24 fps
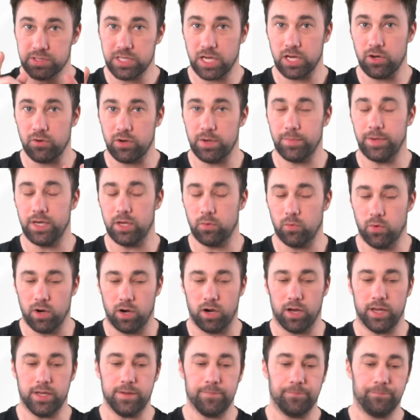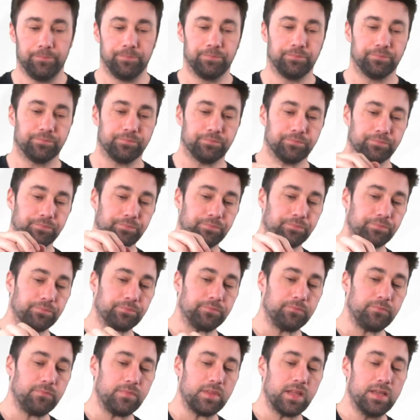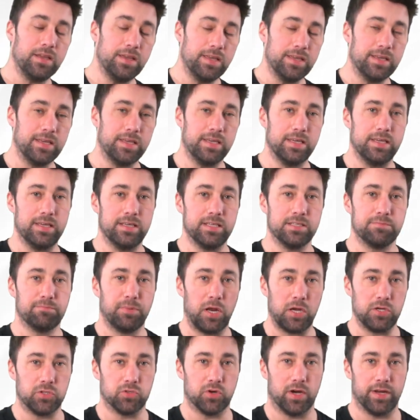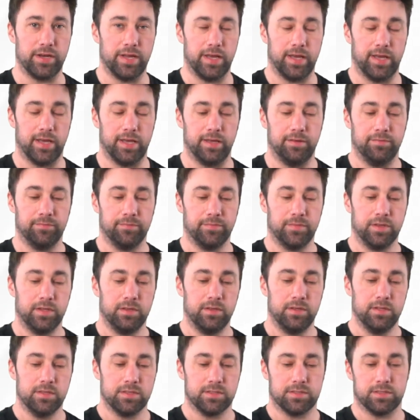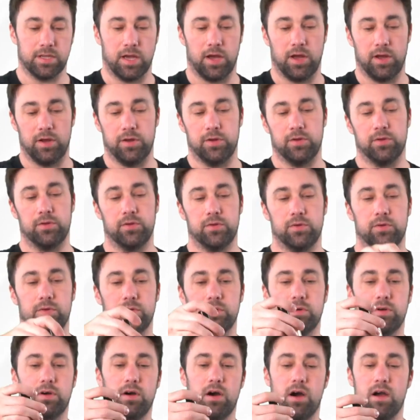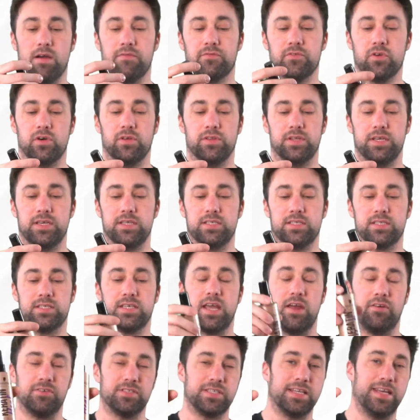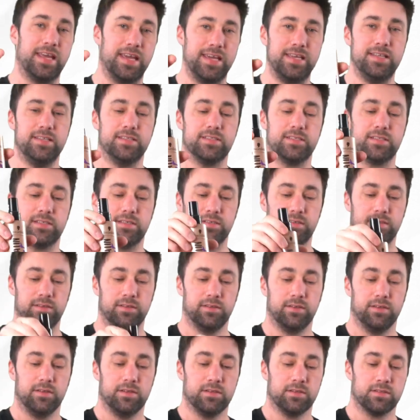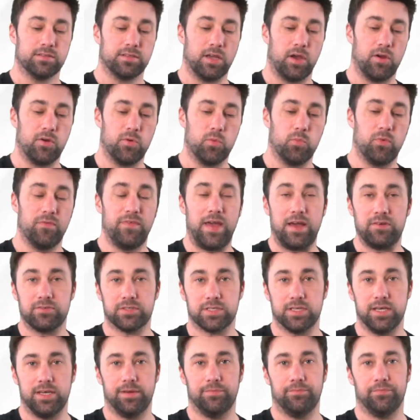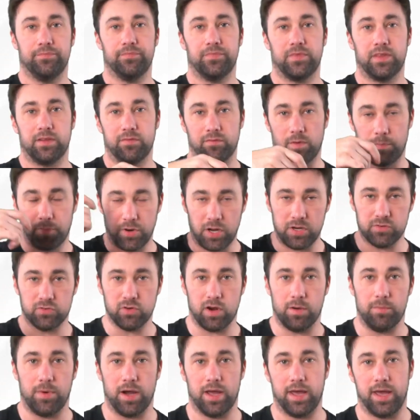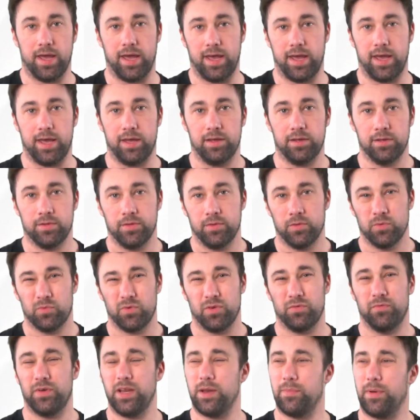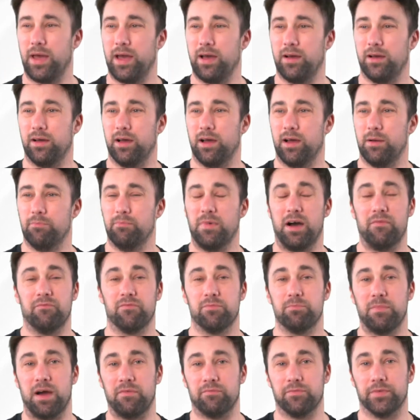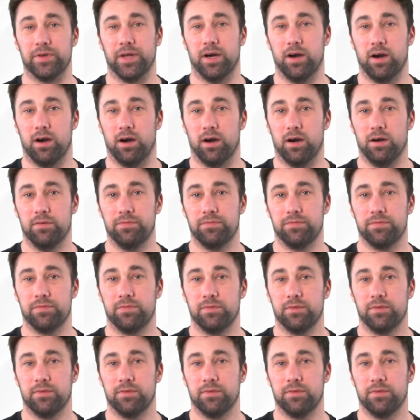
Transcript: tell you in a minute why, is blow drying the hair. So I've got this keratin heat. So without it, if I blow dry my hair, within about a month, month and a half,